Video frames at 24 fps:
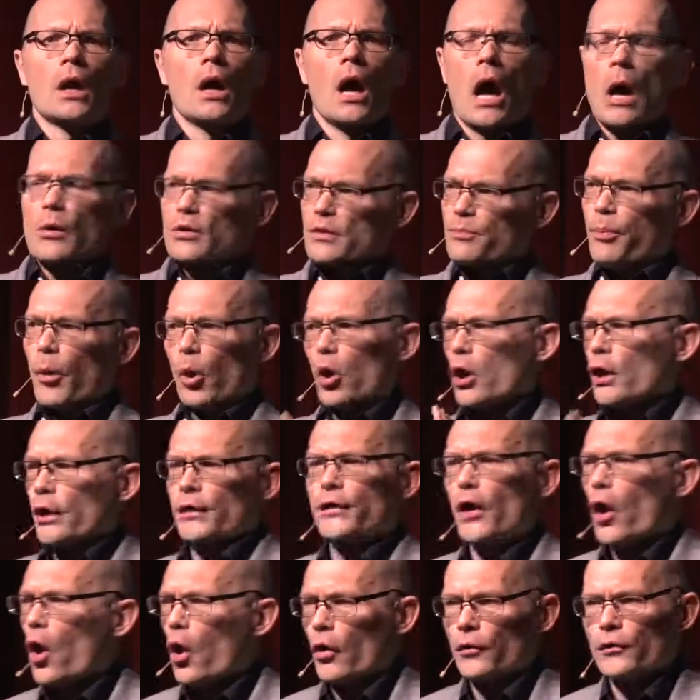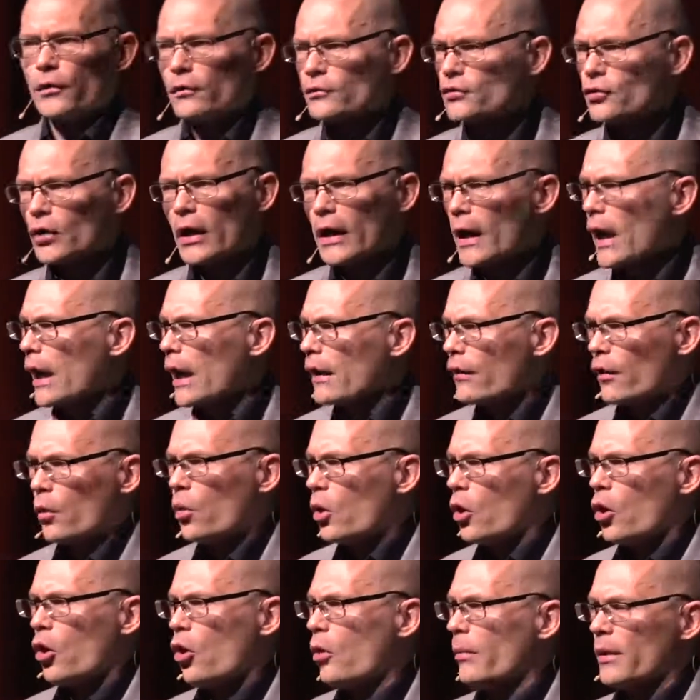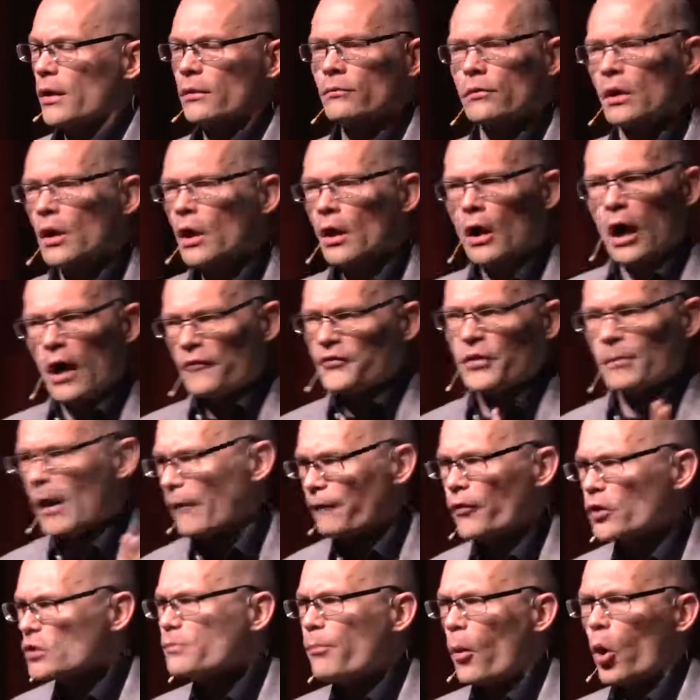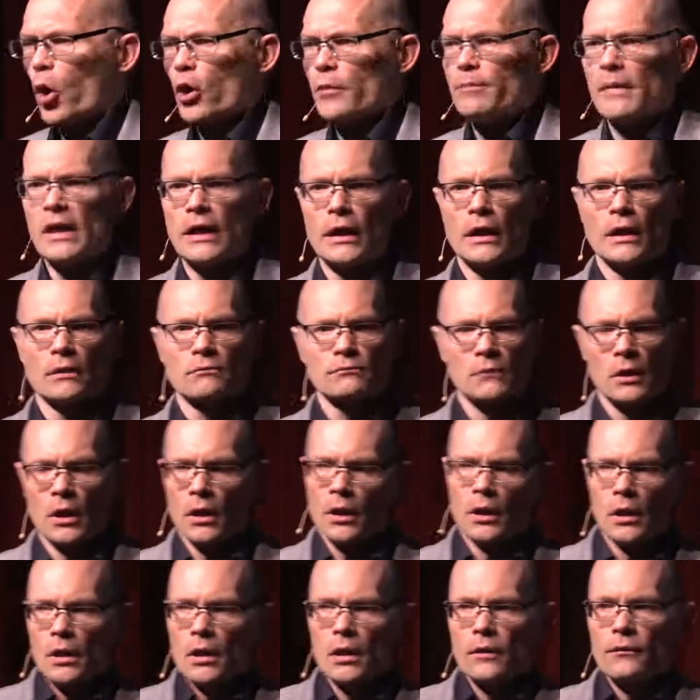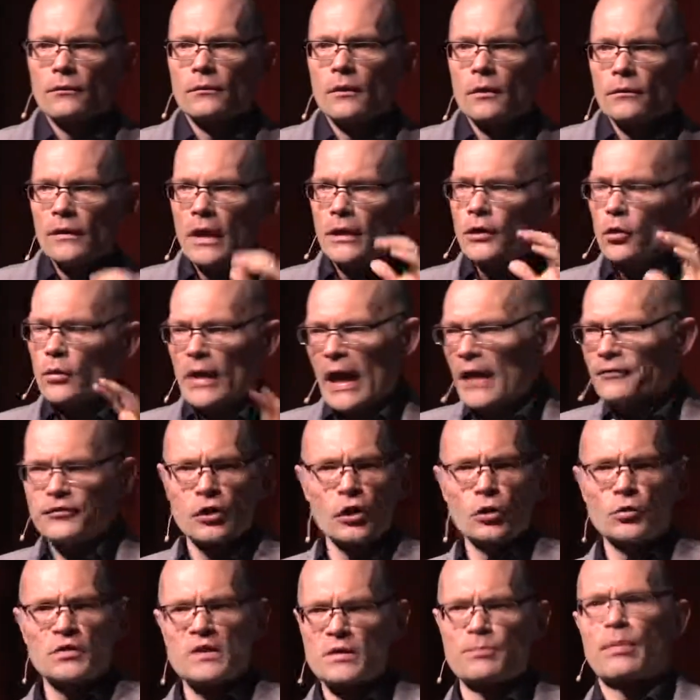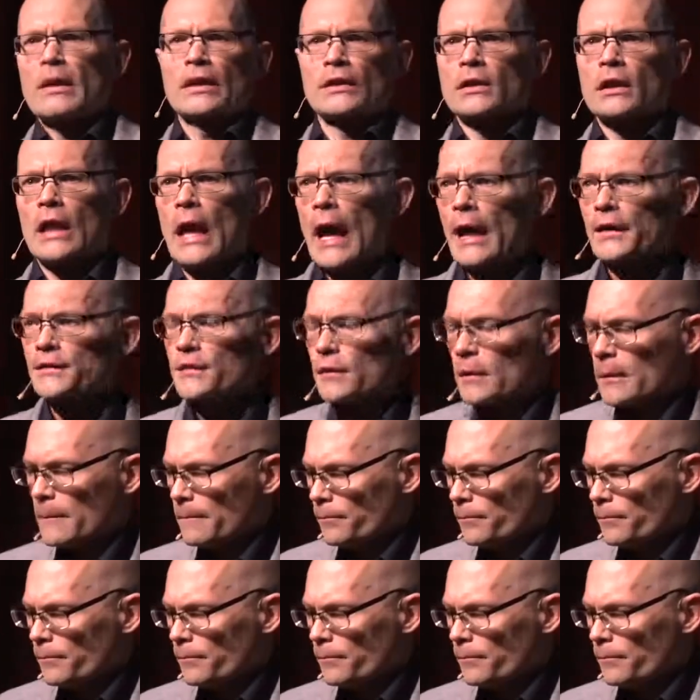I was born an adult, straight out of the womb and off to my first board meeting. Then to an afternoon spin class.